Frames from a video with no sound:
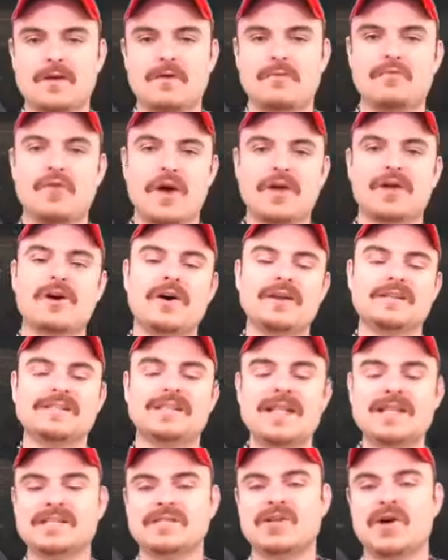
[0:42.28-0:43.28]
Right guys,
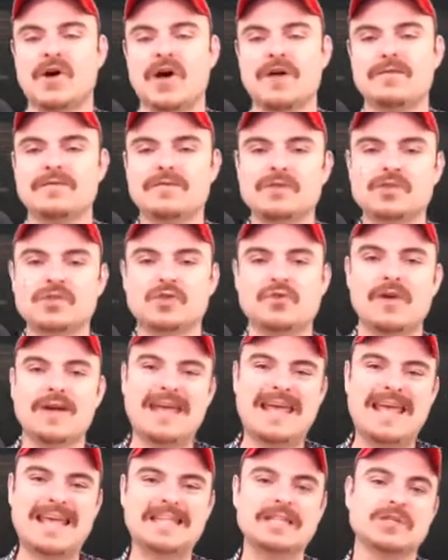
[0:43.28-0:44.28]
let's dive
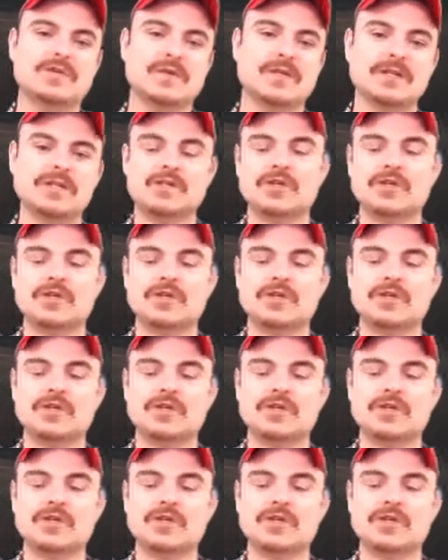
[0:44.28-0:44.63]
straight into it.